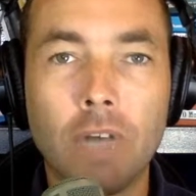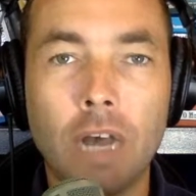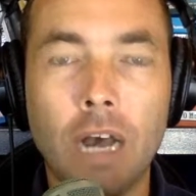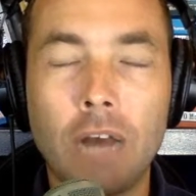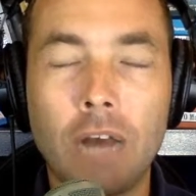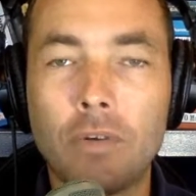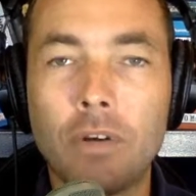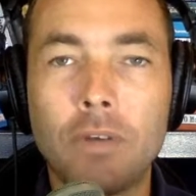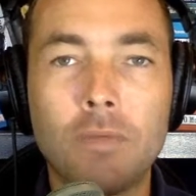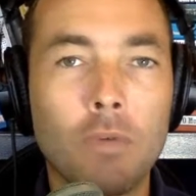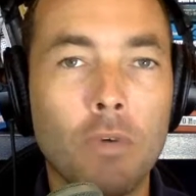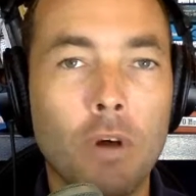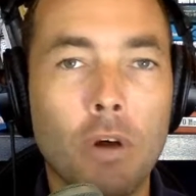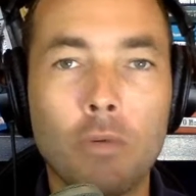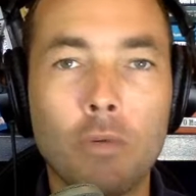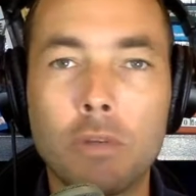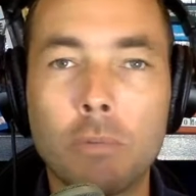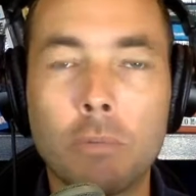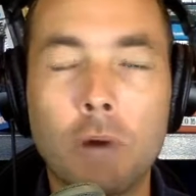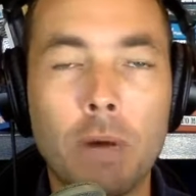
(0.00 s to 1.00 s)
I don't even know
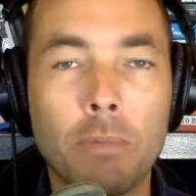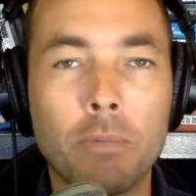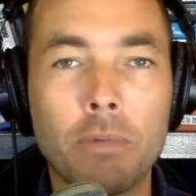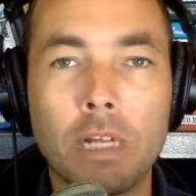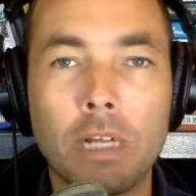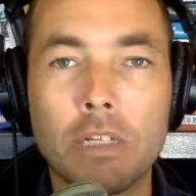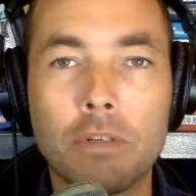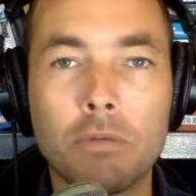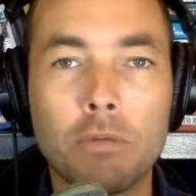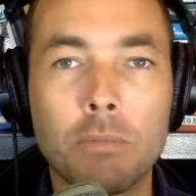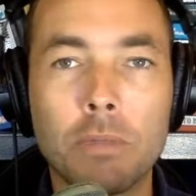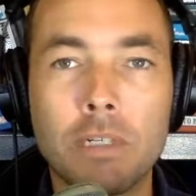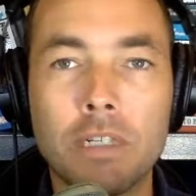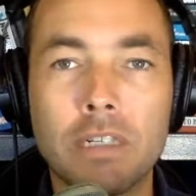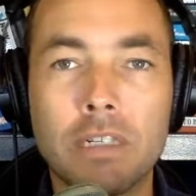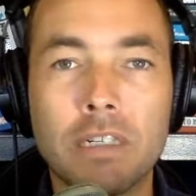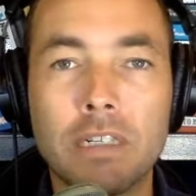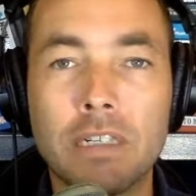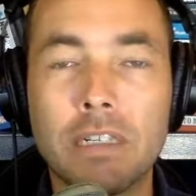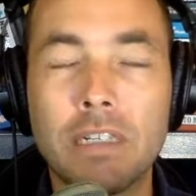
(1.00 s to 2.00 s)
what the population would be,
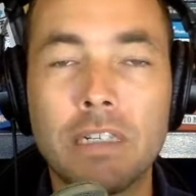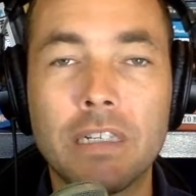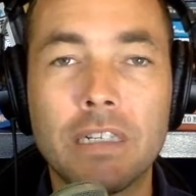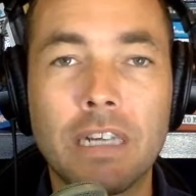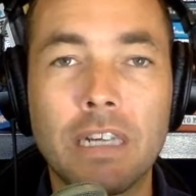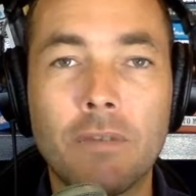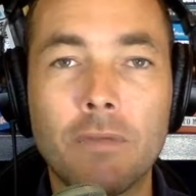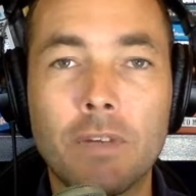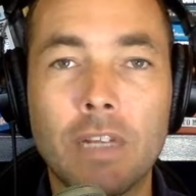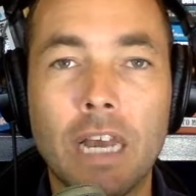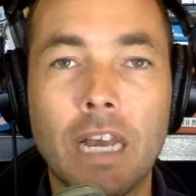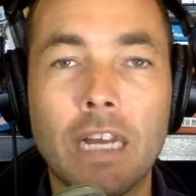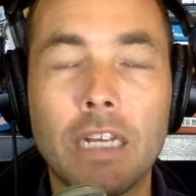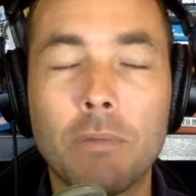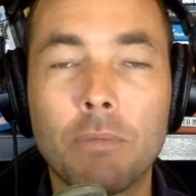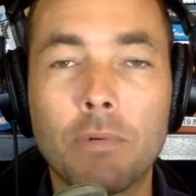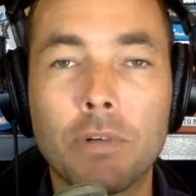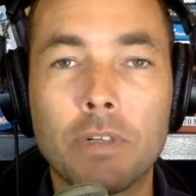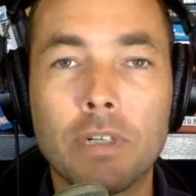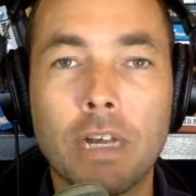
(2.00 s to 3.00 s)
60, 70,
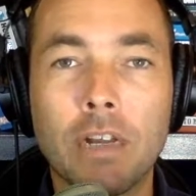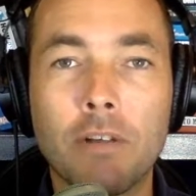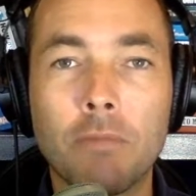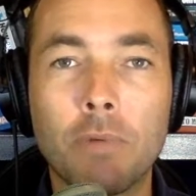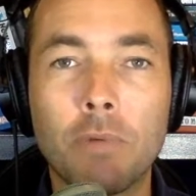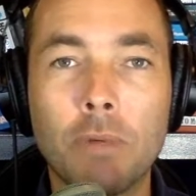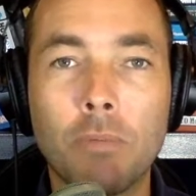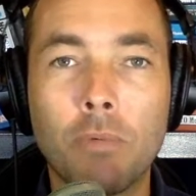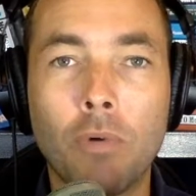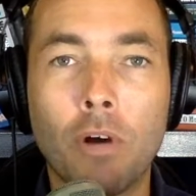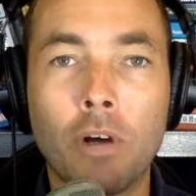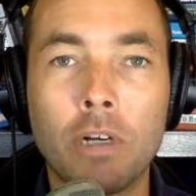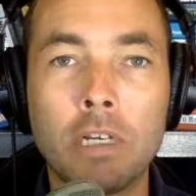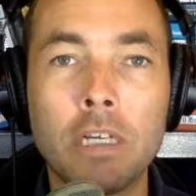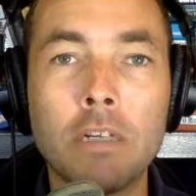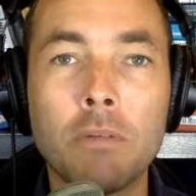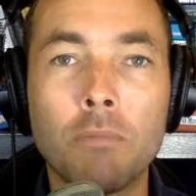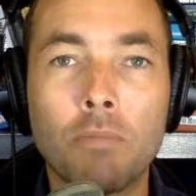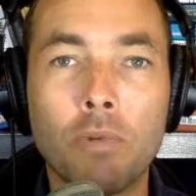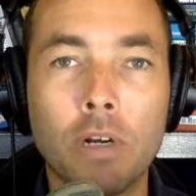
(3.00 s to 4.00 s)
80% of people are
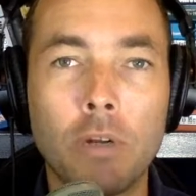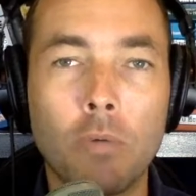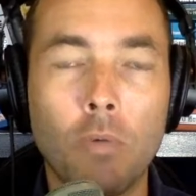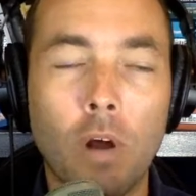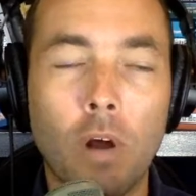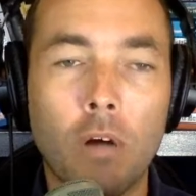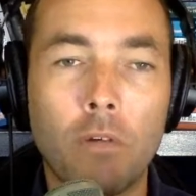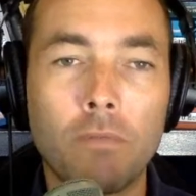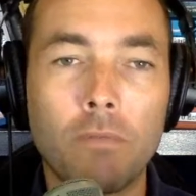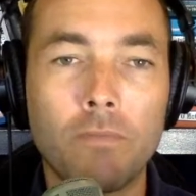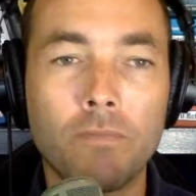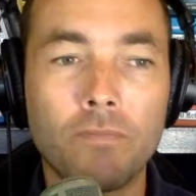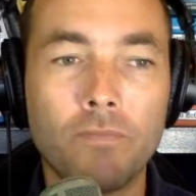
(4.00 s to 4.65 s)
eating pretty well.